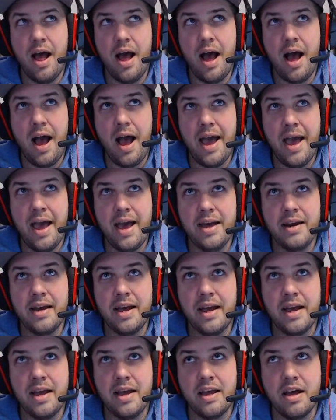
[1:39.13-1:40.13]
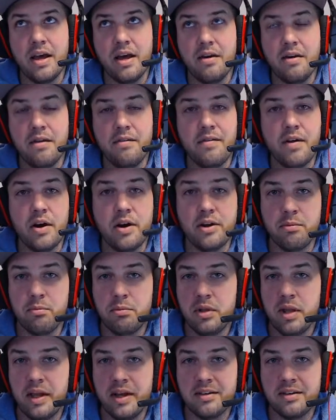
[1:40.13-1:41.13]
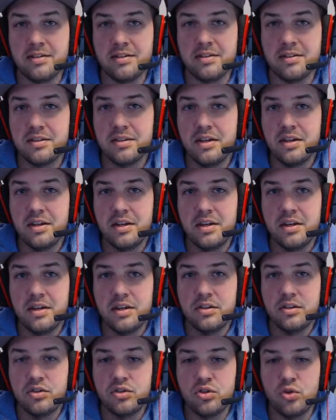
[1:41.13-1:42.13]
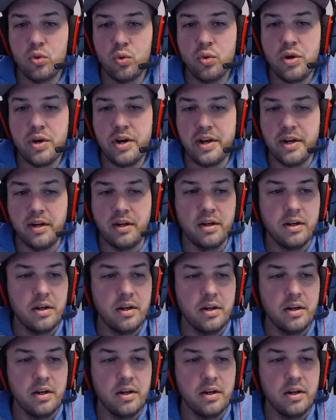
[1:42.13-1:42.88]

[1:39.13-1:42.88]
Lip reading: I had a very complex scoring